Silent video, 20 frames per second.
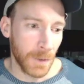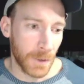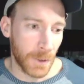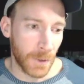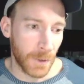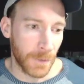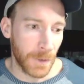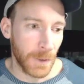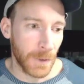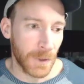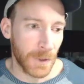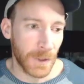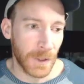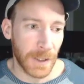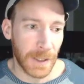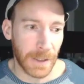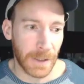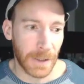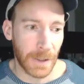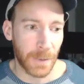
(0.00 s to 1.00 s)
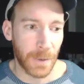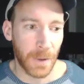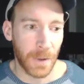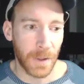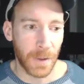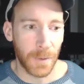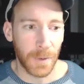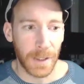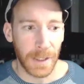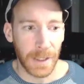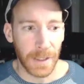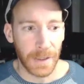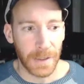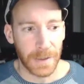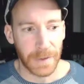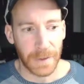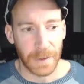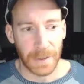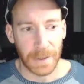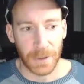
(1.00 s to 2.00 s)
So if you select the row that we need,
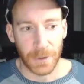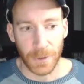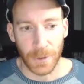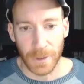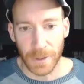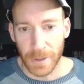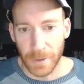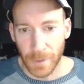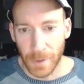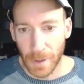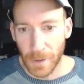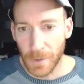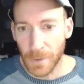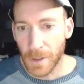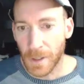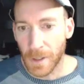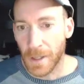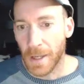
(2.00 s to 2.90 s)
this electrician row,